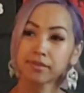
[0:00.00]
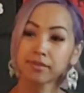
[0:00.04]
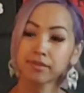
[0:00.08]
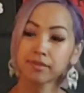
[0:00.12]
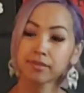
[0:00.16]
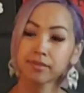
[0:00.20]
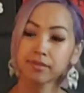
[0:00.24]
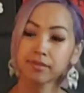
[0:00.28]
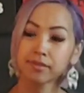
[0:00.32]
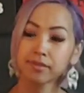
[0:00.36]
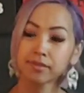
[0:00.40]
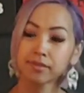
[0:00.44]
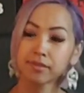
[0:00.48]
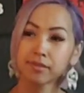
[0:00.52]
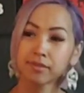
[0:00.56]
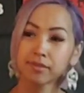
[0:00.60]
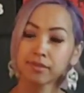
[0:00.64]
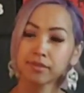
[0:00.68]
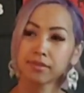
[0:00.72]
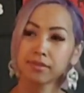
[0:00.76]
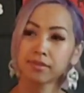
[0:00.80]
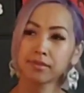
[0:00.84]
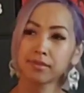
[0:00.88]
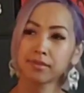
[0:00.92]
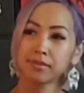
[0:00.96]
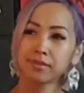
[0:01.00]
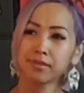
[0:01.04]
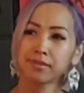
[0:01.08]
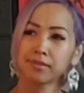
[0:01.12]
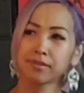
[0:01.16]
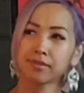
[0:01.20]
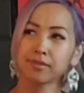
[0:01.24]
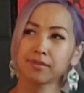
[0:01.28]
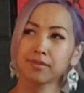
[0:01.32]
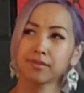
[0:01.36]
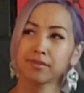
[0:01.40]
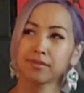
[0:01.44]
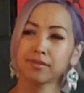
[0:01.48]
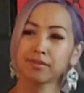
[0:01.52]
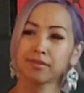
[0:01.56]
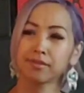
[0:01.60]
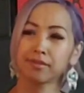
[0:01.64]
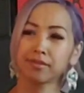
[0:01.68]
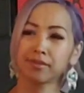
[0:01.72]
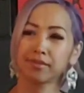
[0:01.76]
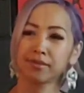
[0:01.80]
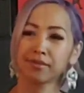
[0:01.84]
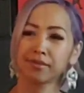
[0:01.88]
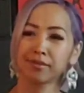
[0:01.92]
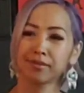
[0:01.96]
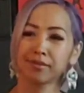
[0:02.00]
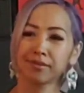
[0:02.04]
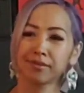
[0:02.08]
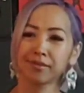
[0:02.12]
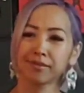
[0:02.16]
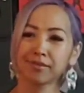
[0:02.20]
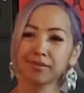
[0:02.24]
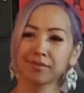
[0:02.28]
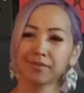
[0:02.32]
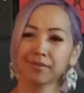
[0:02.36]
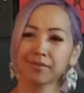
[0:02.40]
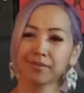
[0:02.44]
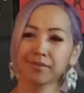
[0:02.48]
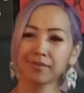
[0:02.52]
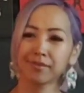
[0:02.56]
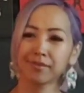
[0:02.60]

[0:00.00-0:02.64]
This person isn't speaking.